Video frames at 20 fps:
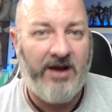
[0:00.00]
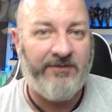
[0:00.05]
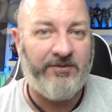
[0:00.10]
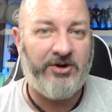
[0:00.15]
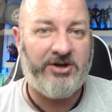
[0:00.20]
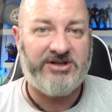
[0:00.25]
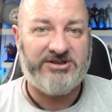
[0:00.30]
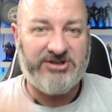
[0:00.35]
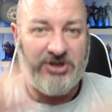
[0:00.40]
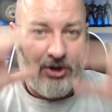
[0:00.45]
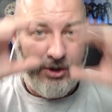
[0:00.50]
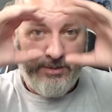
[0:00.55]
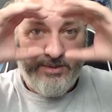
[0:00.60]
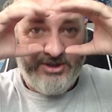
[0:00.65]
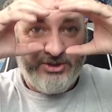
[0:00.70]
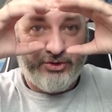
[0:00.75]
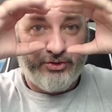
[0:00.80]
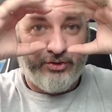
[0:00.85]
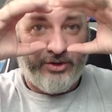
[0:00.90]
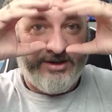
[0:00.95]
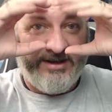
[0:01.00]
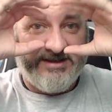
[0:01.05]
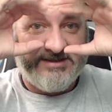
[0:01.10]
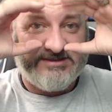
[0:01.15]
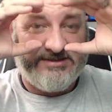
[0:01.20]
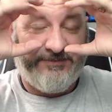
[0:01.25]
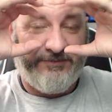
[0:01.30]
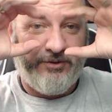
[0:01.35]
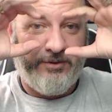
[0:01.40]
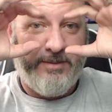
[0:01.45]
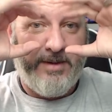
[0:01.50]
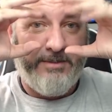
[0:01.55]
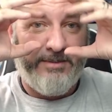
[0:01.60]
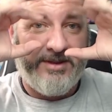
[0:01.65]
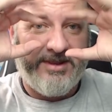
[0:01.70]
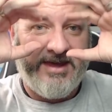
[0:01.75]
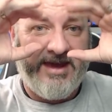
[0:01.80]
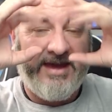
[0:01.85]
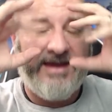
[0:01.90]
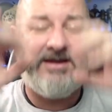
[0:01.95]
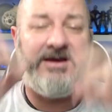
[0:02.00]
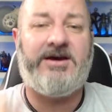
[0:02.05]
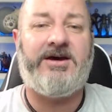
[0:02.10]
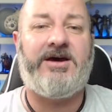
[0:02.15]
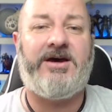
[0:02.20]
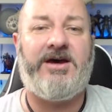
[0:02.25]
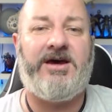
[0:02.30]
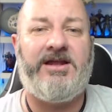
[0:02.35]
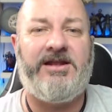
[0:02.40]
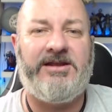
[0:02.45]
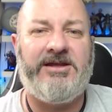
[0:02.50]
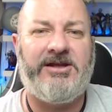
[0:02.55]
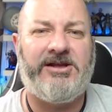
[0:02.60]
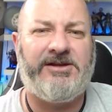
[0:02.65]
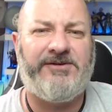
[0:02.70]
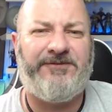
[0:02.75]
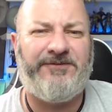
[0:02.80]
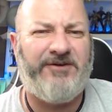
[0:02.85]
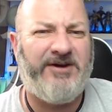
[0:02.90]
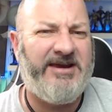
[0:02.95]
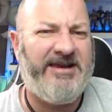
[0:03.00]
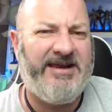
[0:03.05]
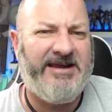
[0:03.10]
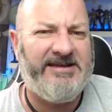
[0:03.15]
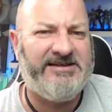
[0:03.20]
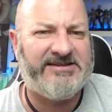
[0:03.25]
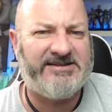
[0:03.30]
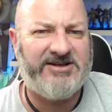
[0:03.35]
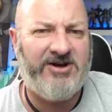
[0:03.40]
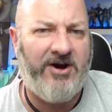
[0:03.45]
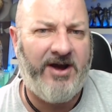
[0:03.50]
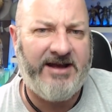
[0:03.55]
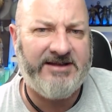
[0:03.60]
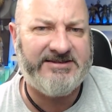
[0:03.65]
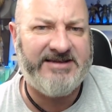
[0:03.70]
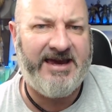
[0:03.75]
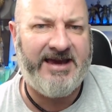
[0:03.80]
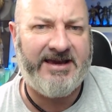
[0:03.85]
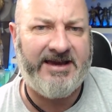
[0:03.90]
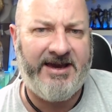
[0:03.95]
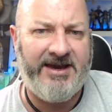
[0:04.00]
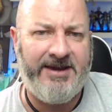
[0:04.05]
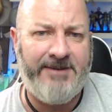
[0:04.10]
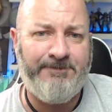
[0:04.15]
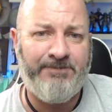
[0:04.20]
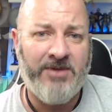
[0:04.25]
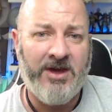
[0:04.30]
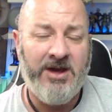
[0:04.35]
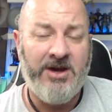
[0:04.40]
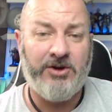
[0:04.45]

I've got a Tomytronics, if you remember that, uh, little 3D Sky Attack game.